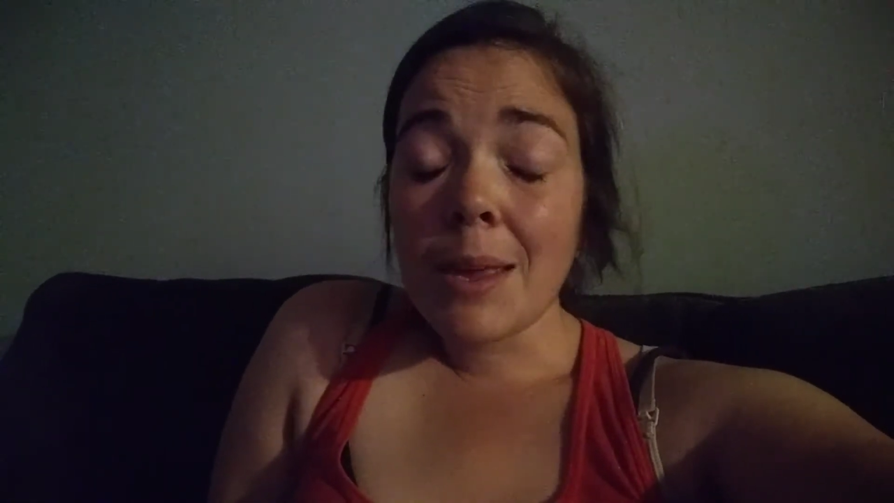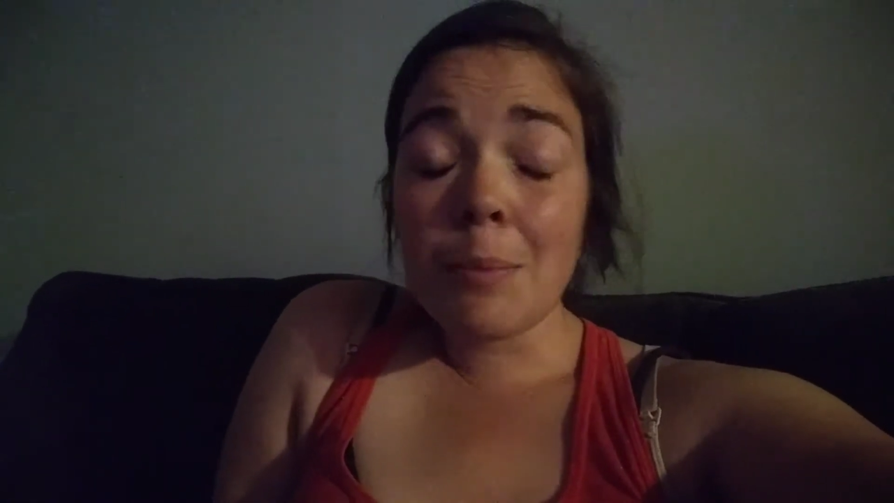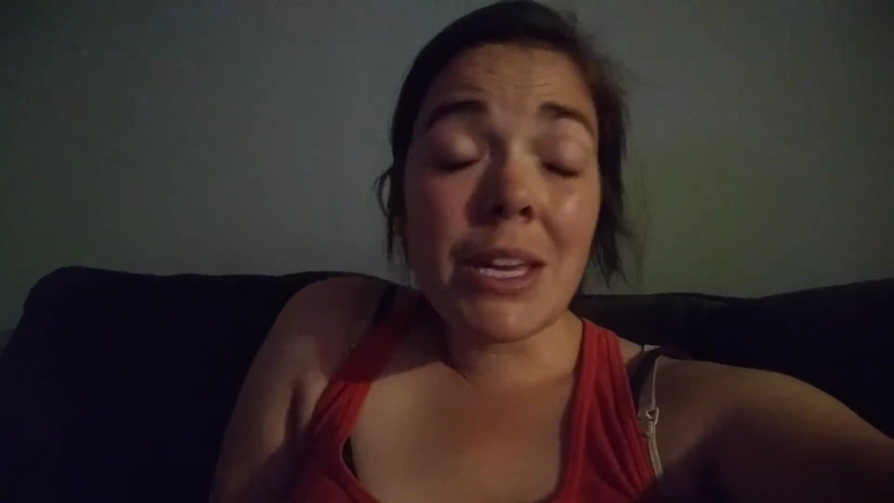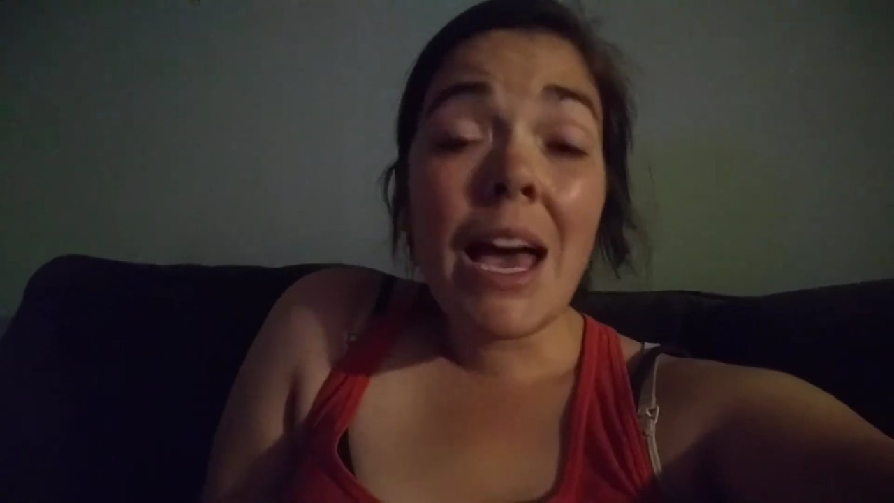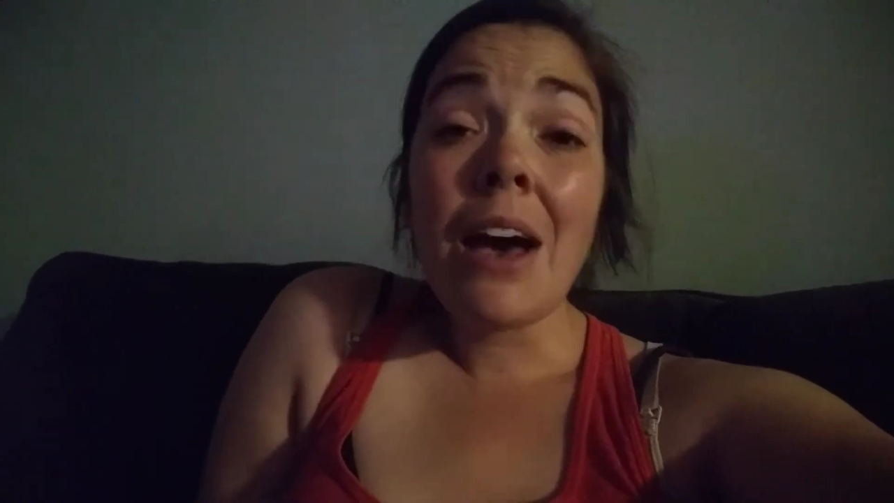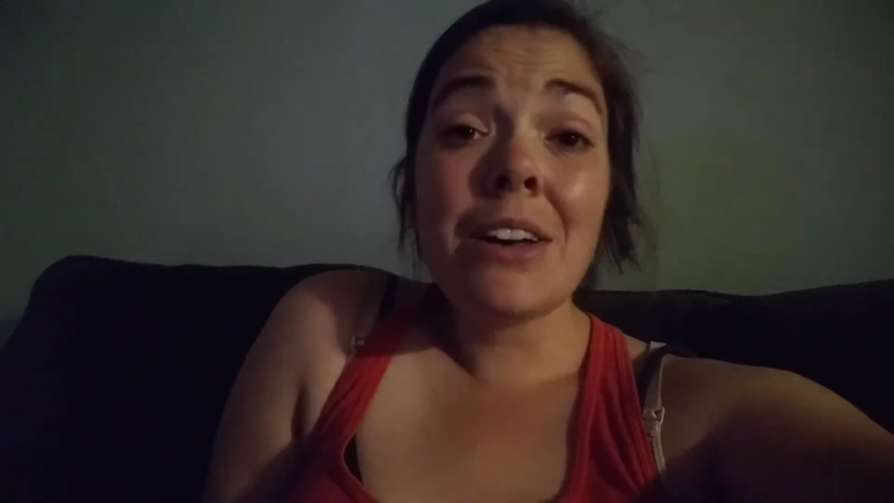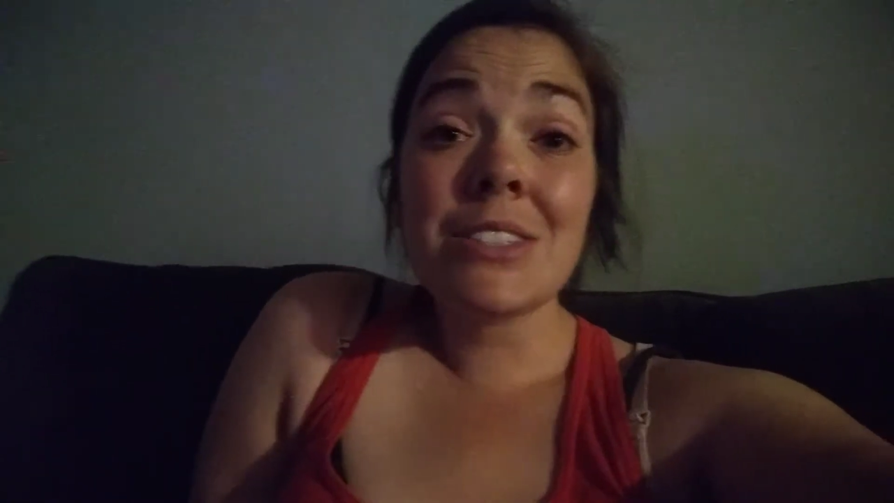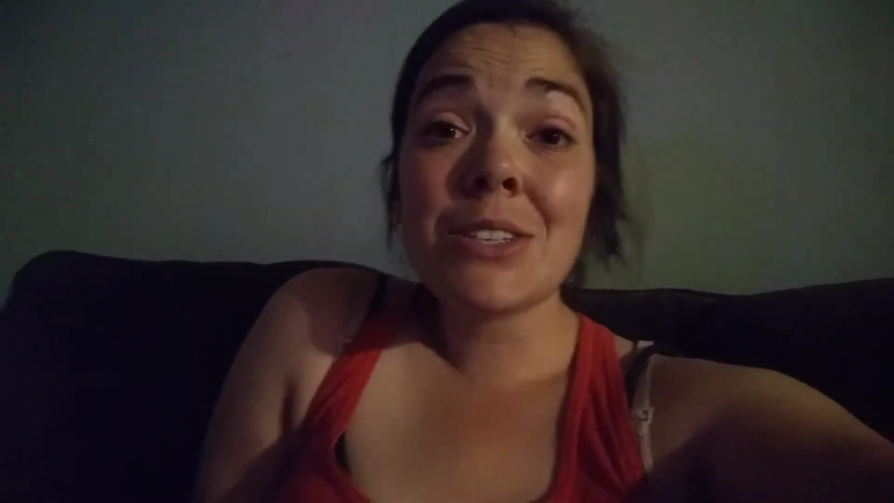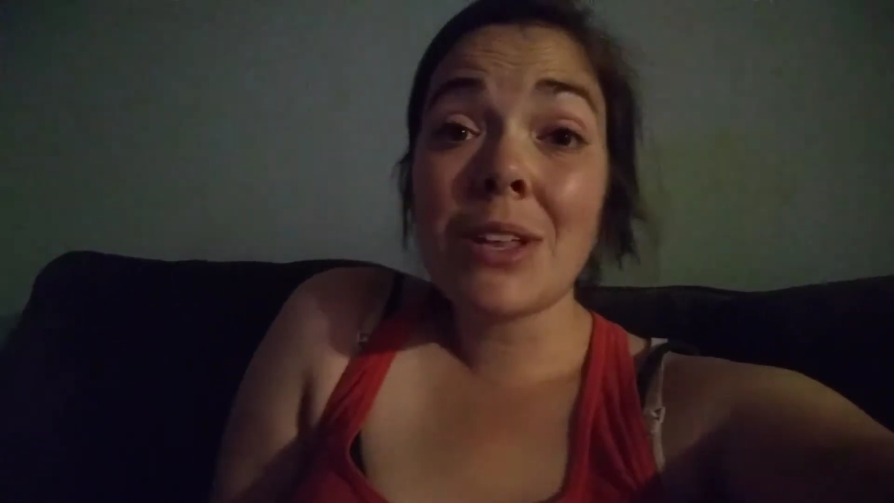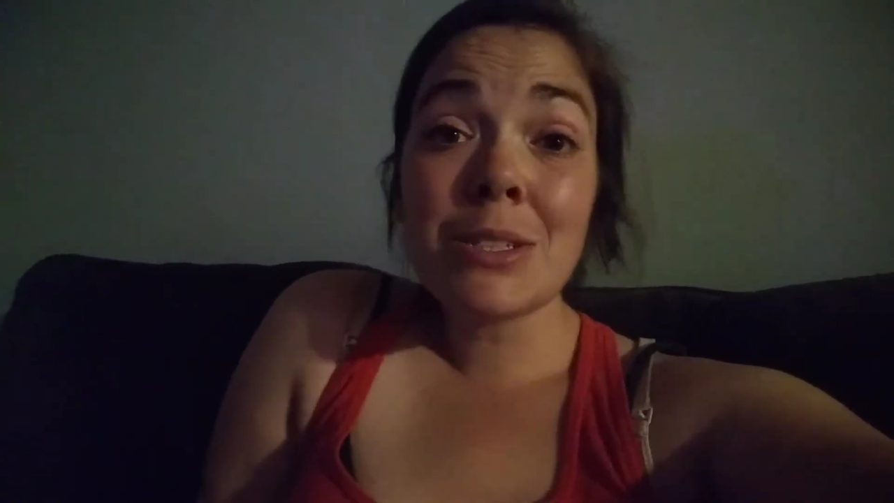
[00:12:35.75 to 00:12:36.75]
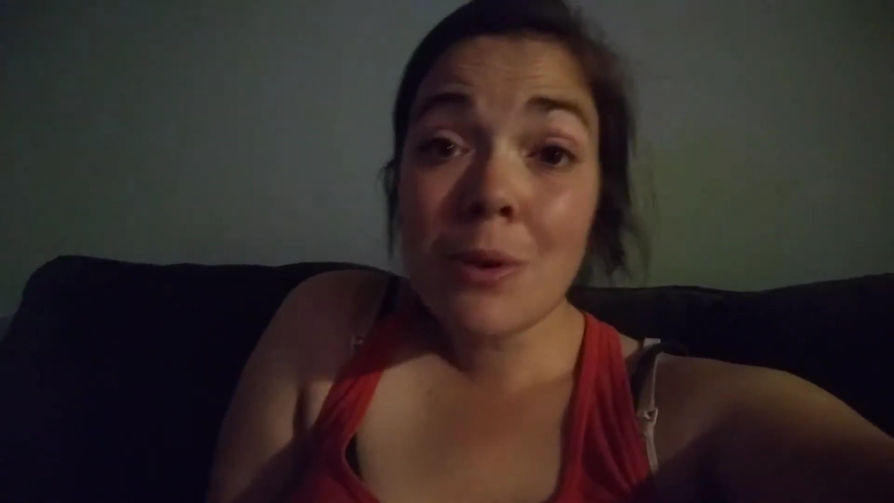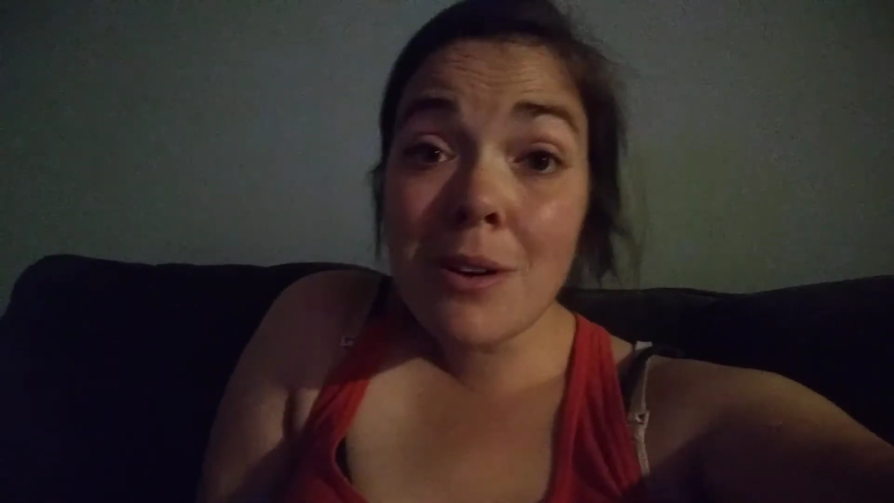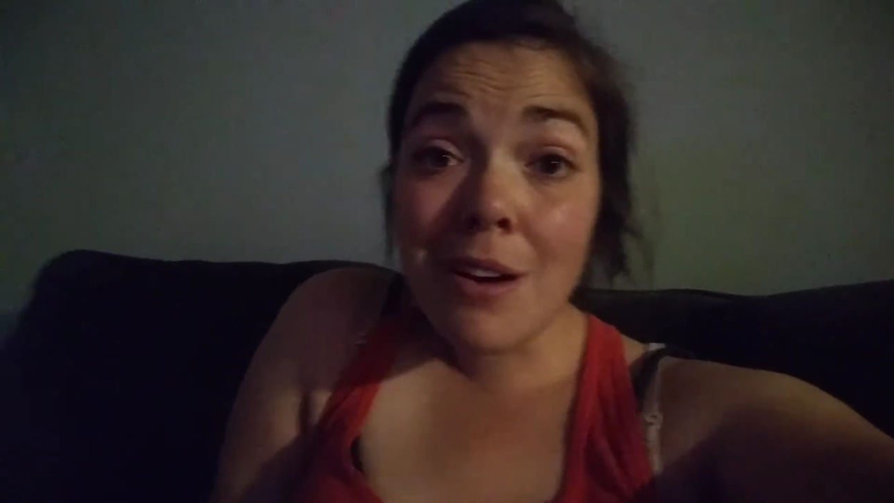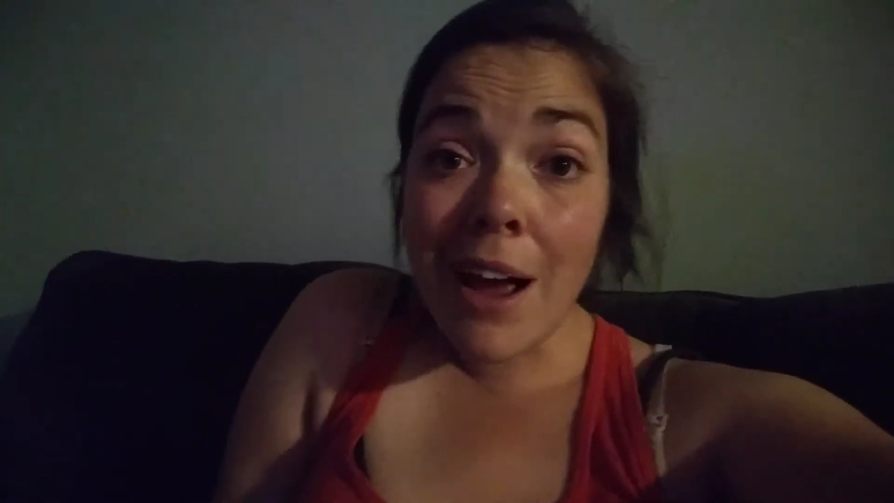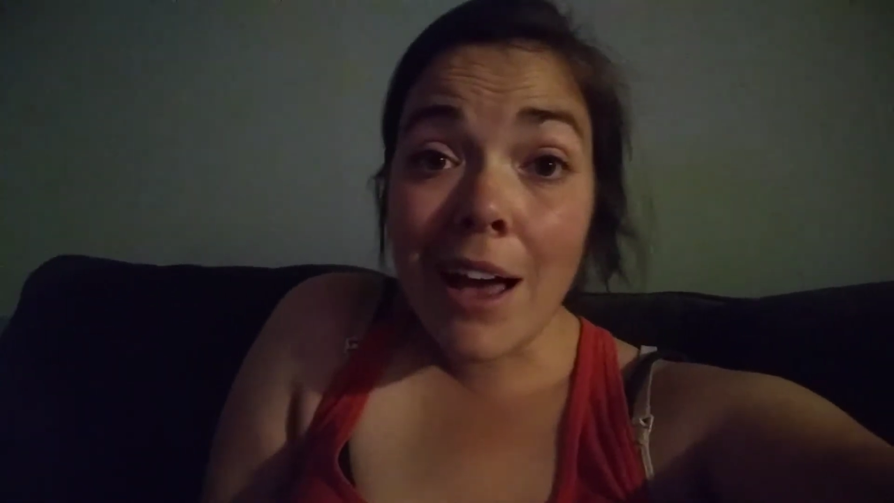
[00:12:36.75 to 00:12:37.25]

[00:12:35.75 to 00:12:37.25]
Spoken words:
But yeah, so that's where we're